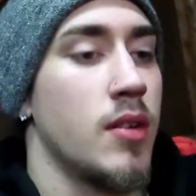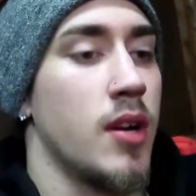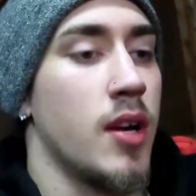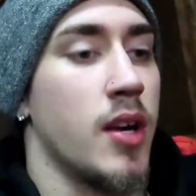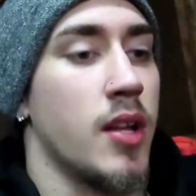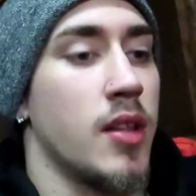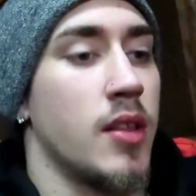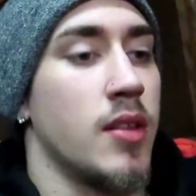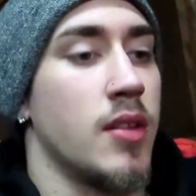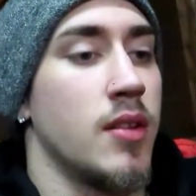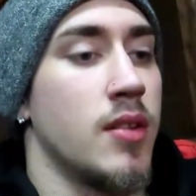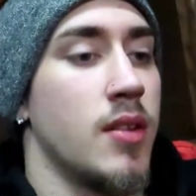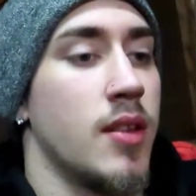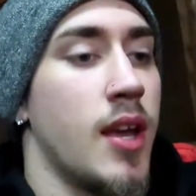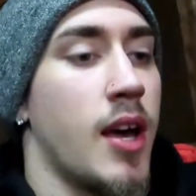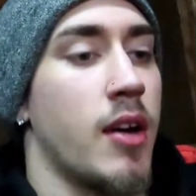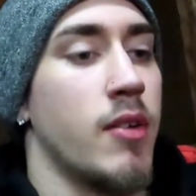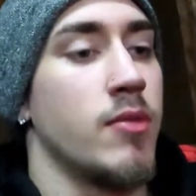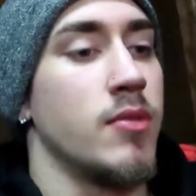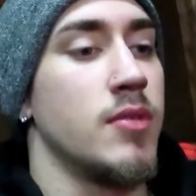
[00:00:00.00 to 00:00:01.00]
and
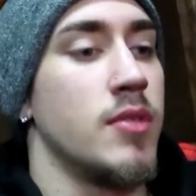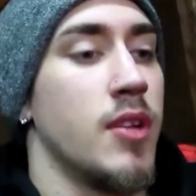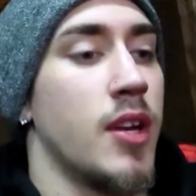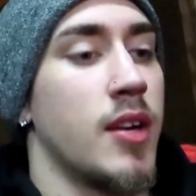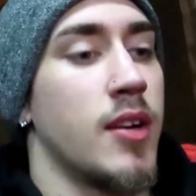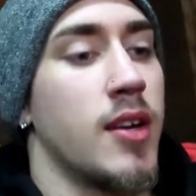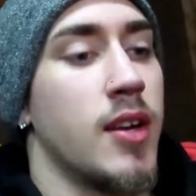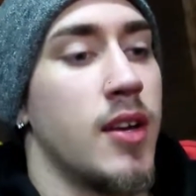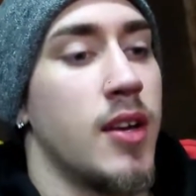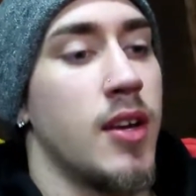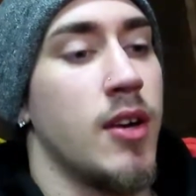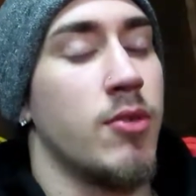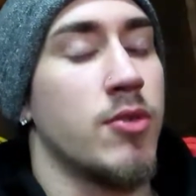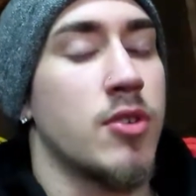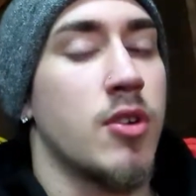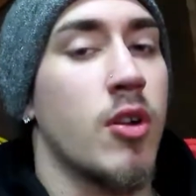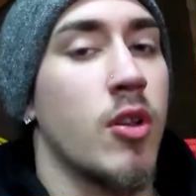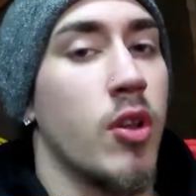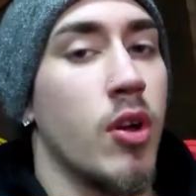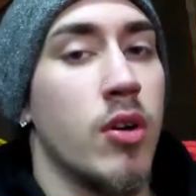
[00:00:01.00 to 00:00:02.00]
that was like, it
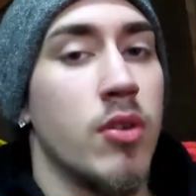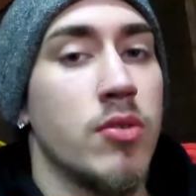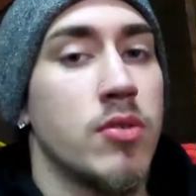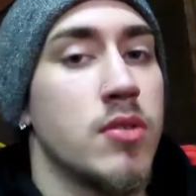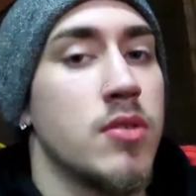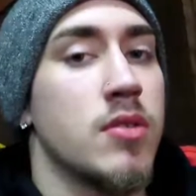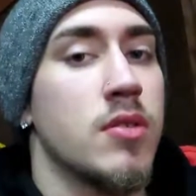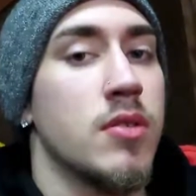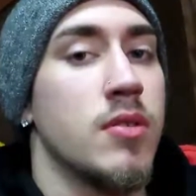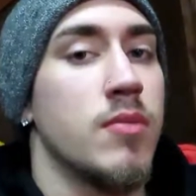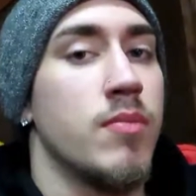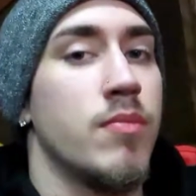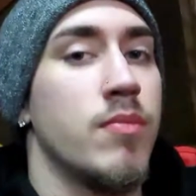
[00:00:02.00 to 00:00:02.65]
was close,